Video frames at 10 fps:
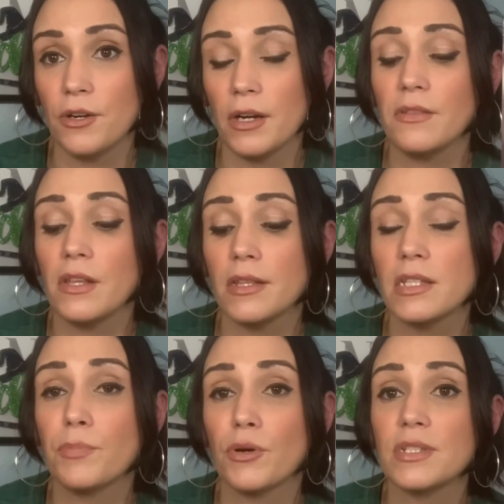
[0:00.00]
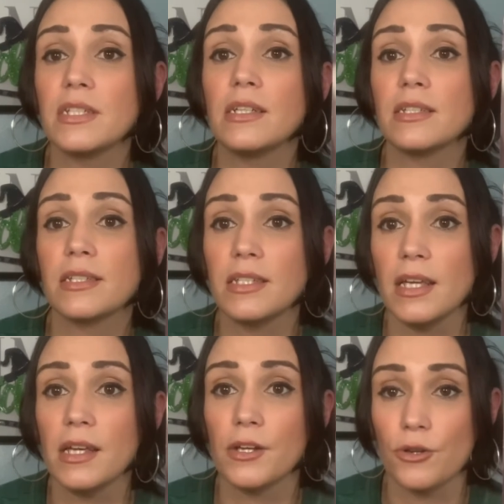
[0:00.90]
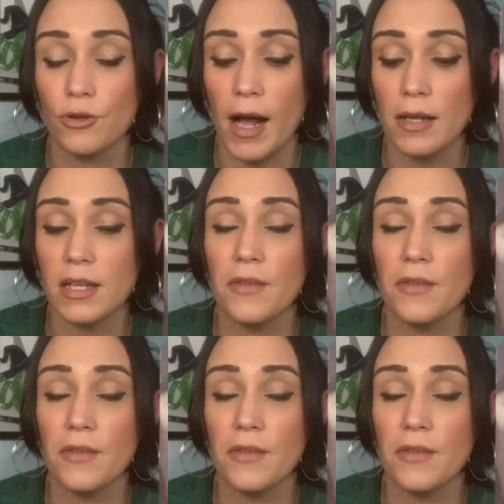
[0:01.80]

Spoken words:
And I think this person is a snake in your grass.